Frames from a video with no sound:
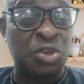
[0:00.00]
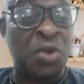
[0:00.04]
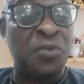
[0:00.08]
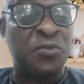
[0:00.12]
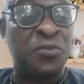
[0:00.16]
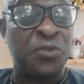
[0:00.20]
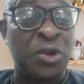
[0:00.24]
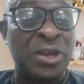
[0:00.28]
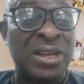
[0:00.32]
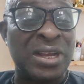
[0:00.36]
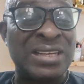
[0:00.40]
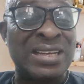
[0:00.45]
Don't
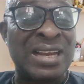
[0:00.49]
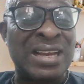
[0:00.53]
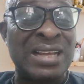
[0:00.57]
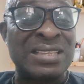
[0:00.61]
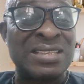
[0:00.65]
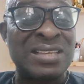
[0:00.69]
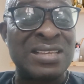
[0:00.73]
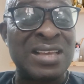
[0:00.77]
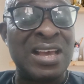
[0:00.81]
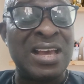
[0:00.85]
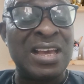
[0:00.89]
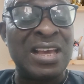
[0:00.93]
forget
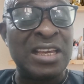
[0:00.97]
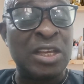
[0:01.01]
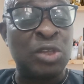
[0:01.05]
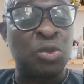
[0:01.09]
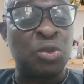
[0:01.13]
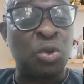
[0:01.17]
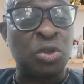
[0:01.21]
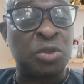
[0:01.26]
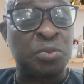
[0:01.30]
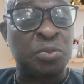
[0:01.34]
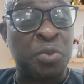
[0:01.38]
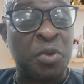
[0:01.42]
that it
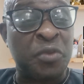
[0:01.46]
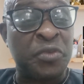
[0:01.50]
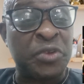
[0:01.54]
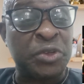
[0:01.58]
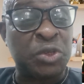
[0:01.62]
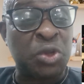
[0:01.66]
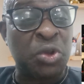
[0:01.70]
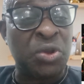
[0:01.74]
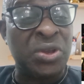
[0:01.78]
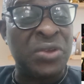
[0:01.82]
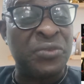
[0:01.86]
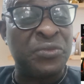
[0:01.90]
was
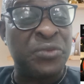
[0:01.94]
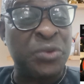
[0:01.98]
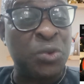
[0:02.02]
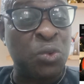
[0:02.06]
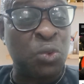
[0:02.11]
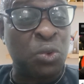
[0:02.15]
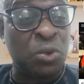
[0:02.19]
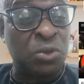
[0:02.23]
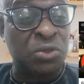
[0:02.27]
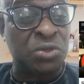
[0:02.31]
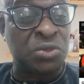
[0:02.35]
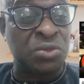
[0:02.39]
Professor Humphrey
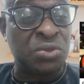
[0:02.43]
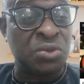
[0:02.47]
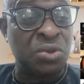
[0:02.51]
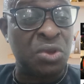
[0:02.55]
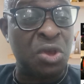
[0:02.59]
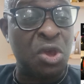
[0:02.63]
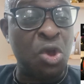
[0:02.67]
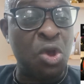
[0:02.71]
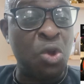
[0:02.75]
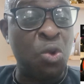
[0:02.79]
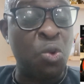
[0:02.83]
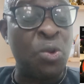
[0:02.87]
Nwosu
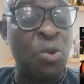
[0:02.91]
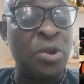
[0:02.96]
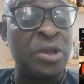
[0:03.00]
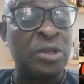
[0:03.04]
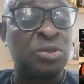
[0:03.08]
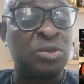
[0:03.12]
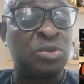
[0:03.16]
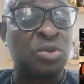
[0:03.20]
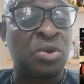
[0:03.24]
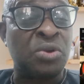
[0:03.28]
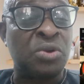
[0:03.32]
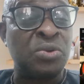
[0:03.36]
who
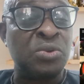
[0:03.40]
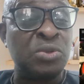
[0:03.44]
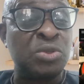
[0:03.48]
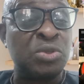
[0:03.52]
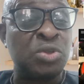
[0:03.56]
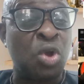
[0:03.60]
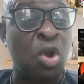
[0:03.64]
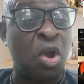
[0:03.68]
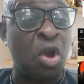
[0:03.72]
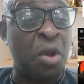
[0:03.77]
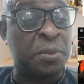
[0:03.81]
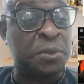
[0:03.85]

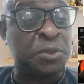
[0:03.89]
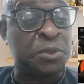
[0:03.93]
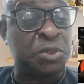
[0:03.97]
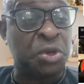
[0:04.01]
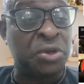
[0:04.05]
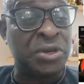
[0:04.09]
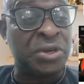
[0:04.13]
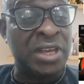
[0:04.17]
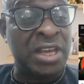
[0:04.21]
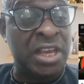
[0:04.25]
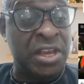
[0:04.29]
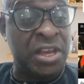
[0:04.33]
introduced
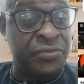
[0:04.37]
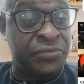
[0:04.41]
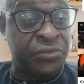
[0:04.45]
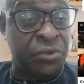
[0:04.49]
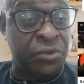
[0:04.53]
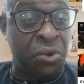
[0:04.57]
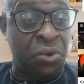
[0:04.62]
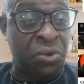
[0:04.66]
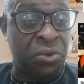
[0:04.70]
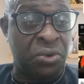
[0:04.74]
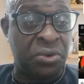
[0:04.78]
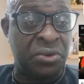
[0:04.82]
option A4,